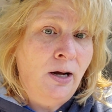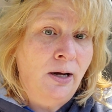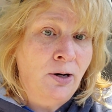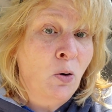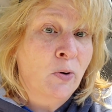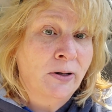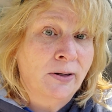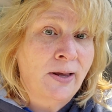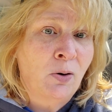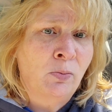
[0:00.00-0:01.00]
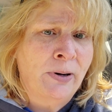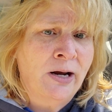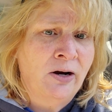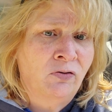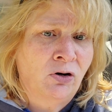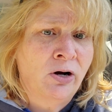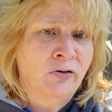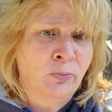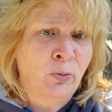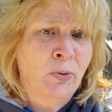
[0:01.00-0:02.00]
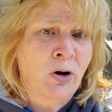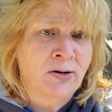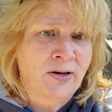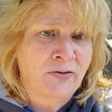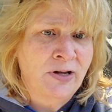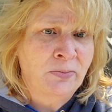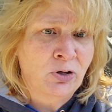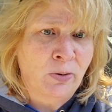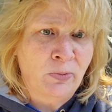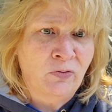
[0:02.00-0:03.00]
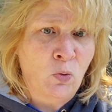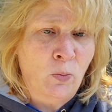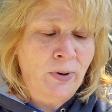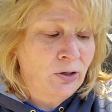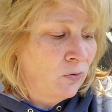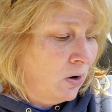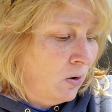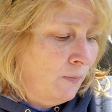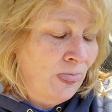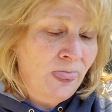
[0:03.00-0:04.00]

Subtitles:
knowing that would be comfortable because I've slept on it before. But you all,